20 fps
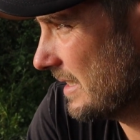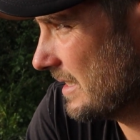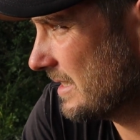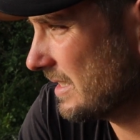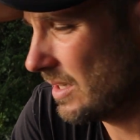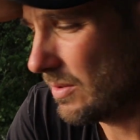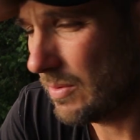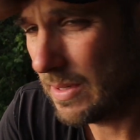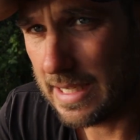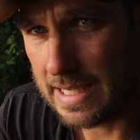There's
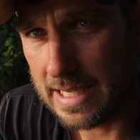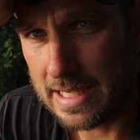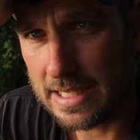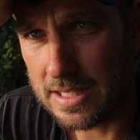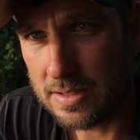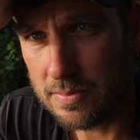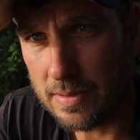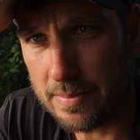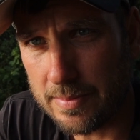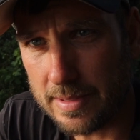no weed out in
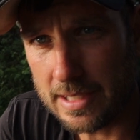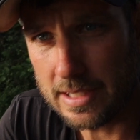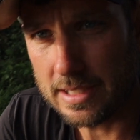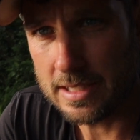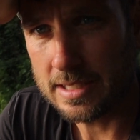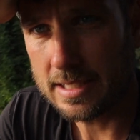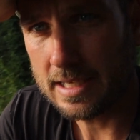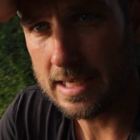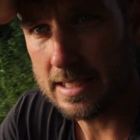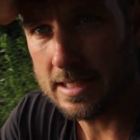the swim, and then you
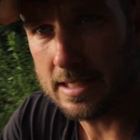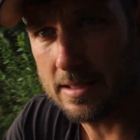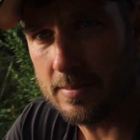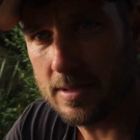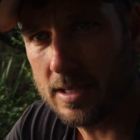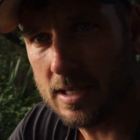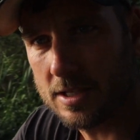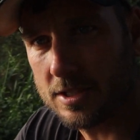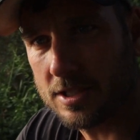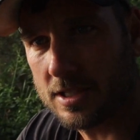just get into the
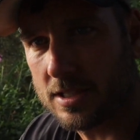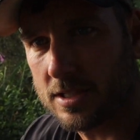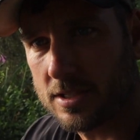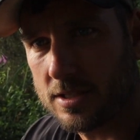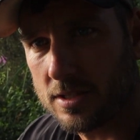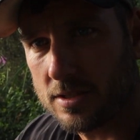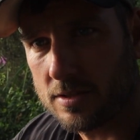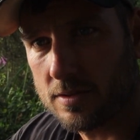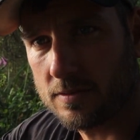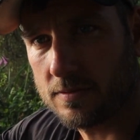
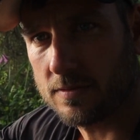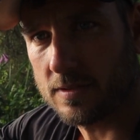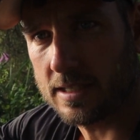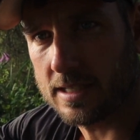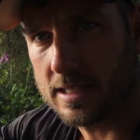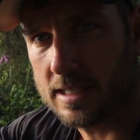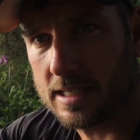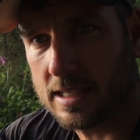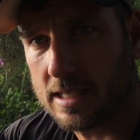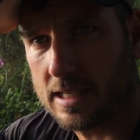margins, just sort of
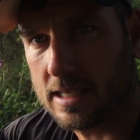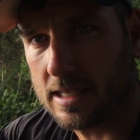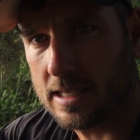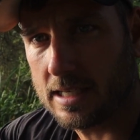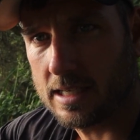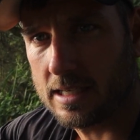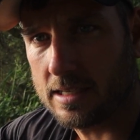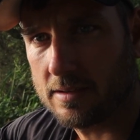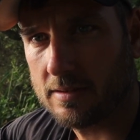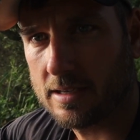like
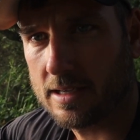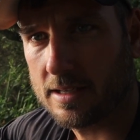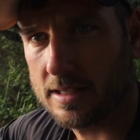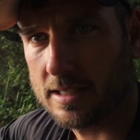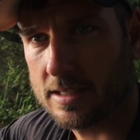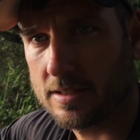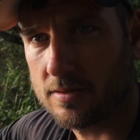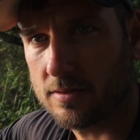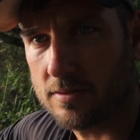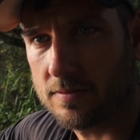around
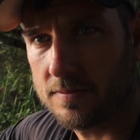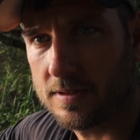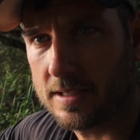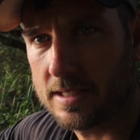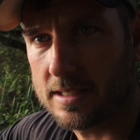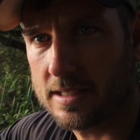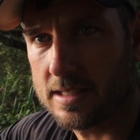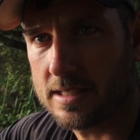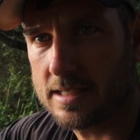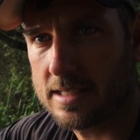this sort of
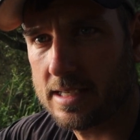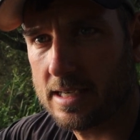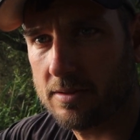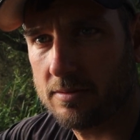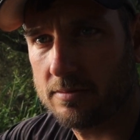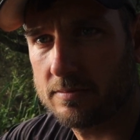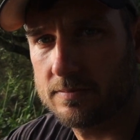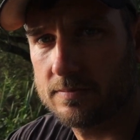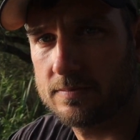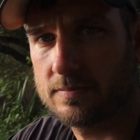distance
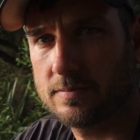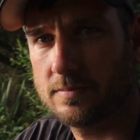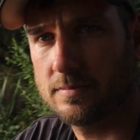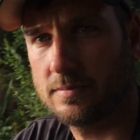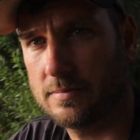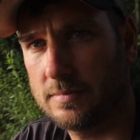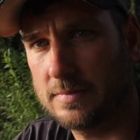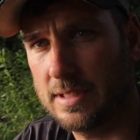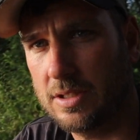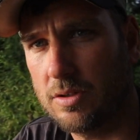out,
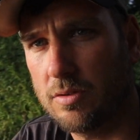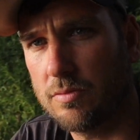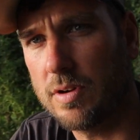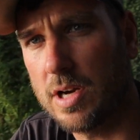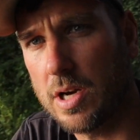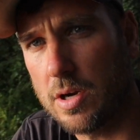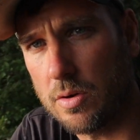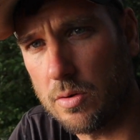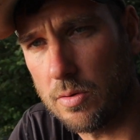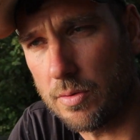when you've got
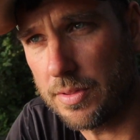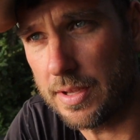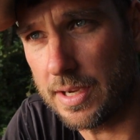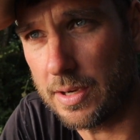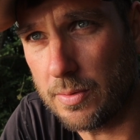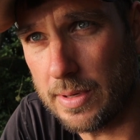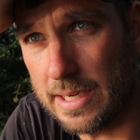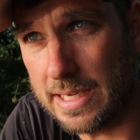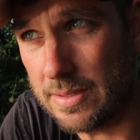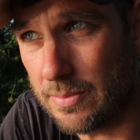real
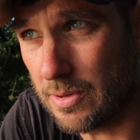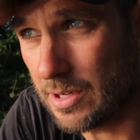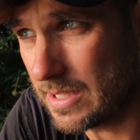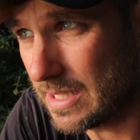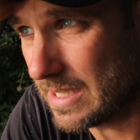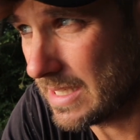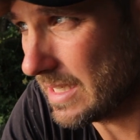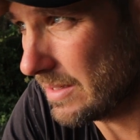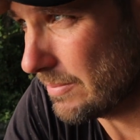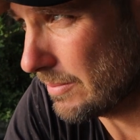thick weed, and where it's
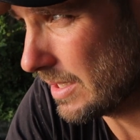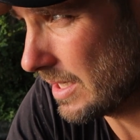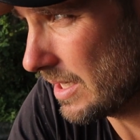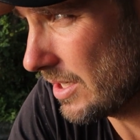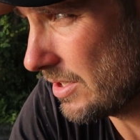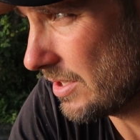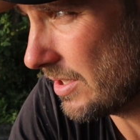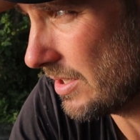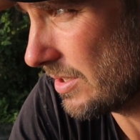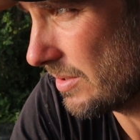a deep
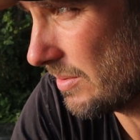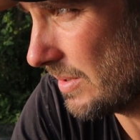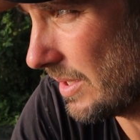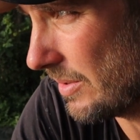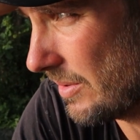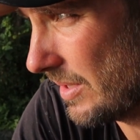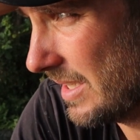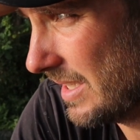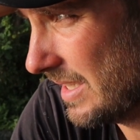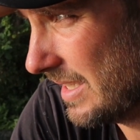margin as
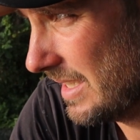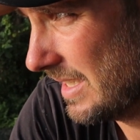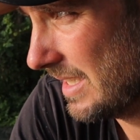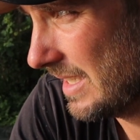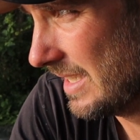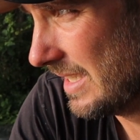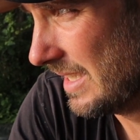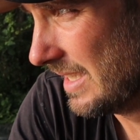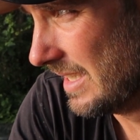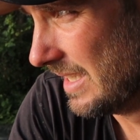well.
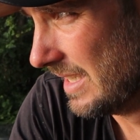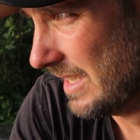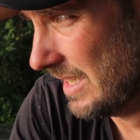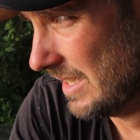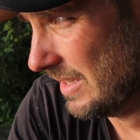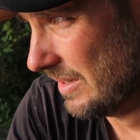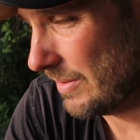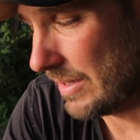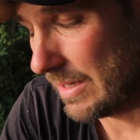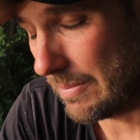
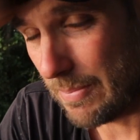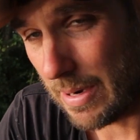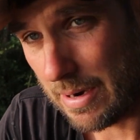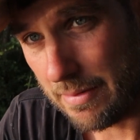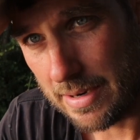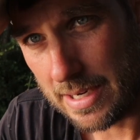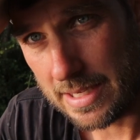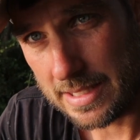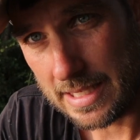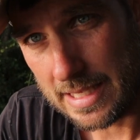When they
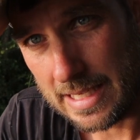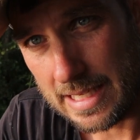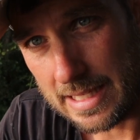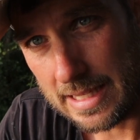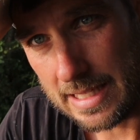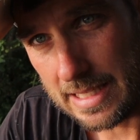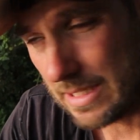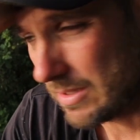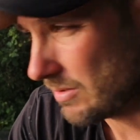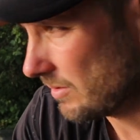bury
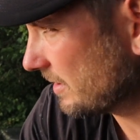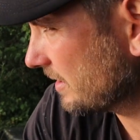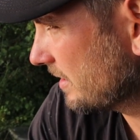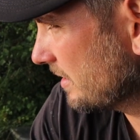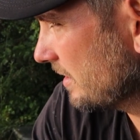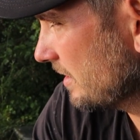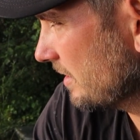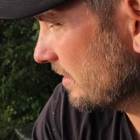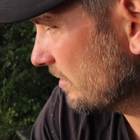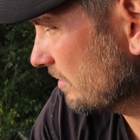underneath it, they sort of...
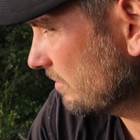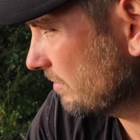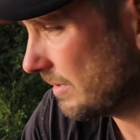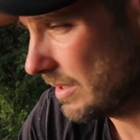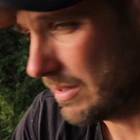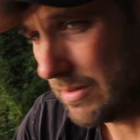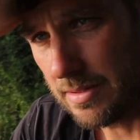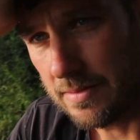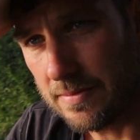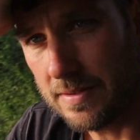Oh,
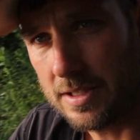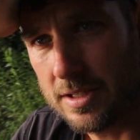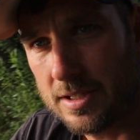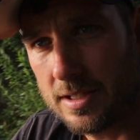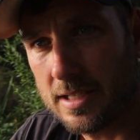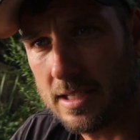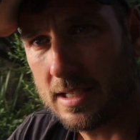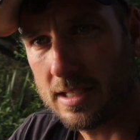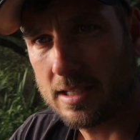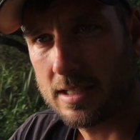there was a fish
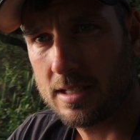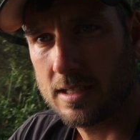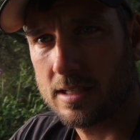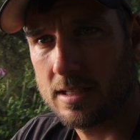there.